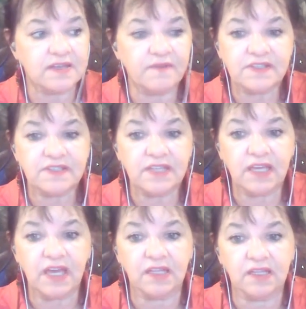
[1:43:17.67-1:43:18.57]

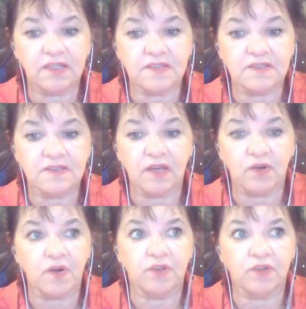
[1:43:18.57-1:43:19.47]
investigated this,
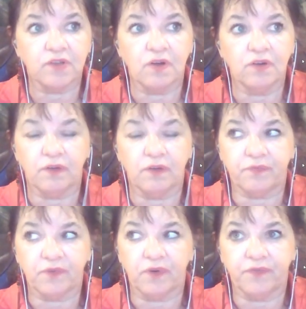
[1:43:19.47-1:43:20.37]
the role
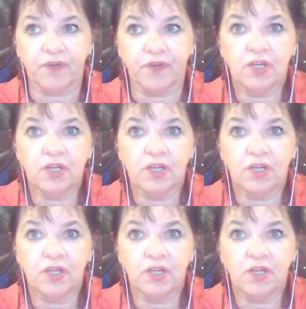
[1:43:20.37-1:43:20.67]
of